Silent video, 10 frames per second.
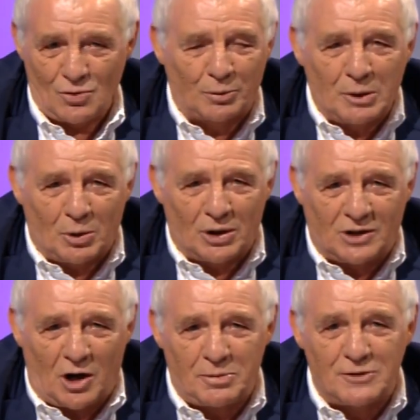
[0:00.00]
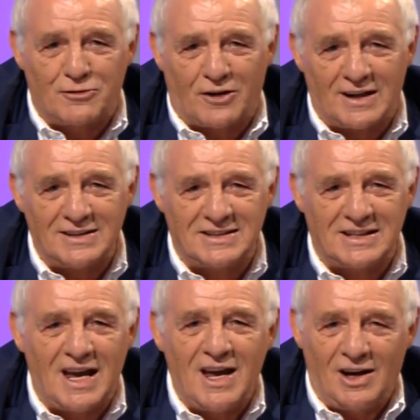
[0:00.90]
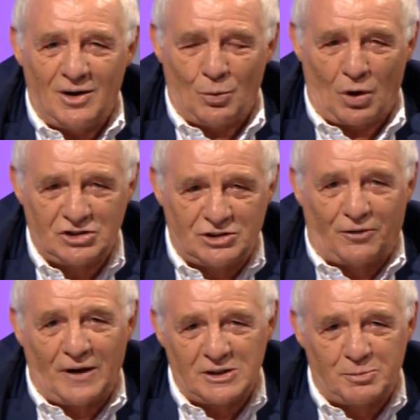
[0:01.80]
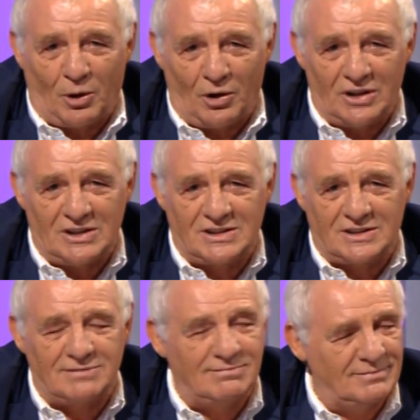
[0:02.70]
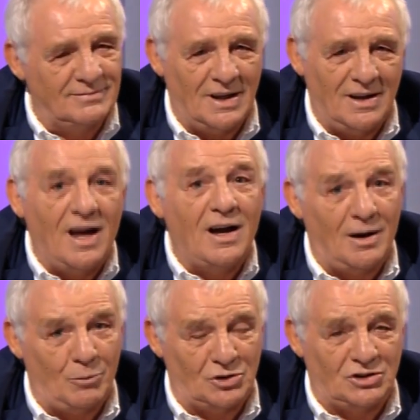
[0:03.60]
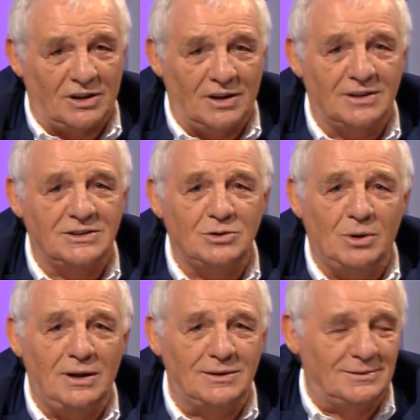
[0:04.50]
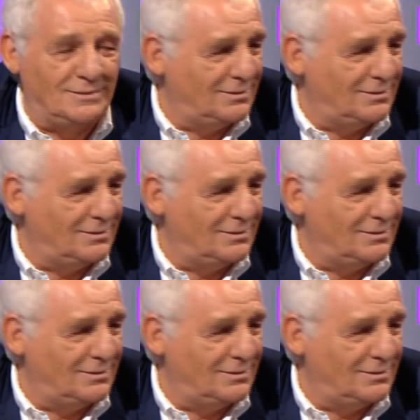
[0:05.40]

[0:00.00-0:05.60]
Rugby World Cup in France. Watch the French boys. And watch the girls as well.